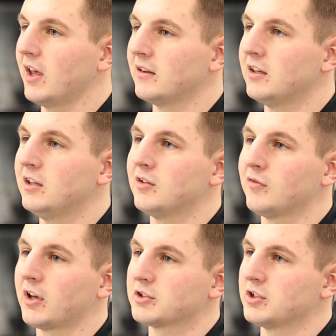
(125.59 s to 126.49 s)
and the heat
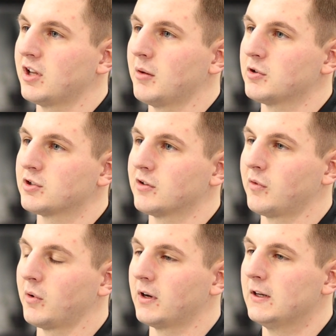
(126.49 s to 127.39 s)
deflection temperature
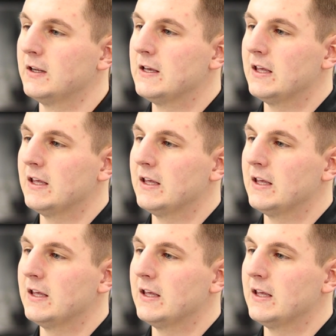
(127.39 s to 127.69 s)
for it.